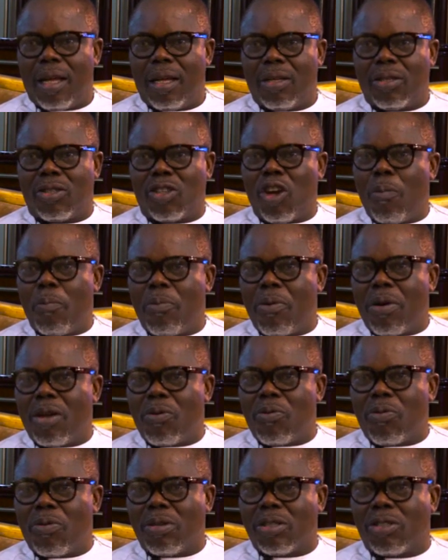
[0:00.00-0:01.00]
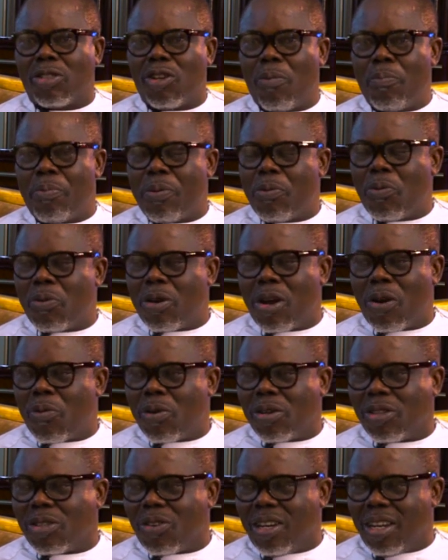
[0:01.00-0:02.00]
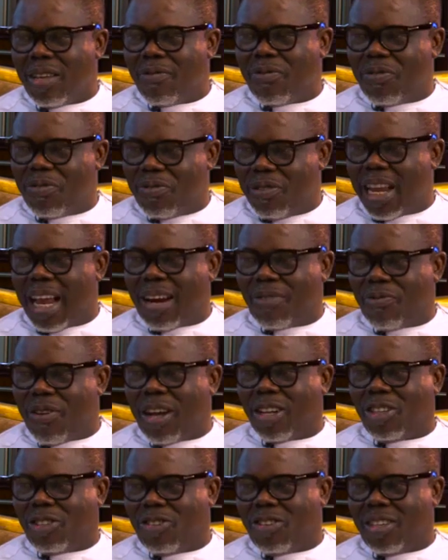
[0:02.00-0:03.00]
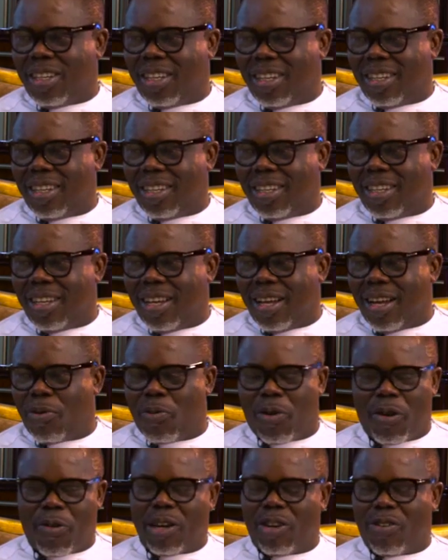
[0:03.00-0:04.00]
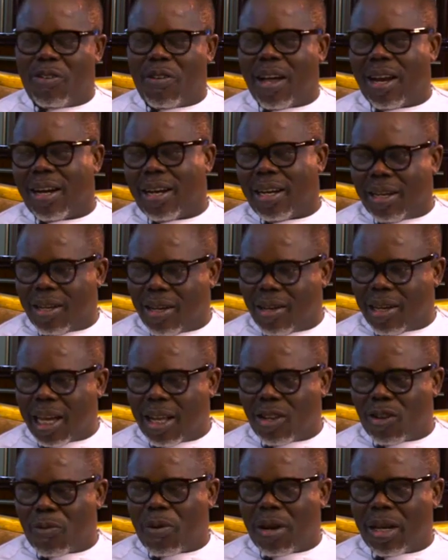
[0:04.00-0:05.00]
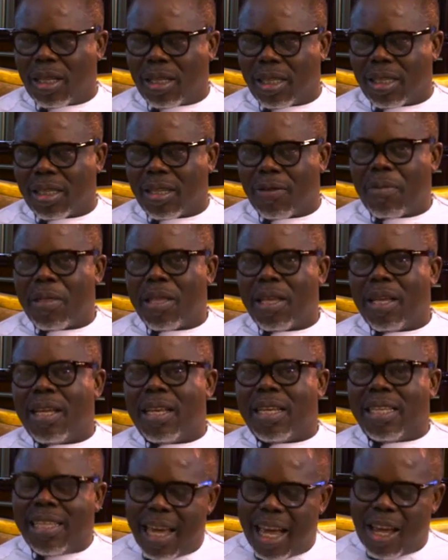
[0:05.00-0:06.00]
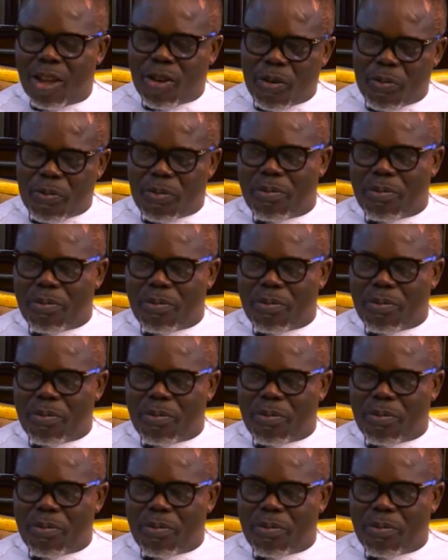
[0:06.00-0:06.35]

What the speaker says: Some people will not want to leave that fashion, what we're doing, and get into politics. Then you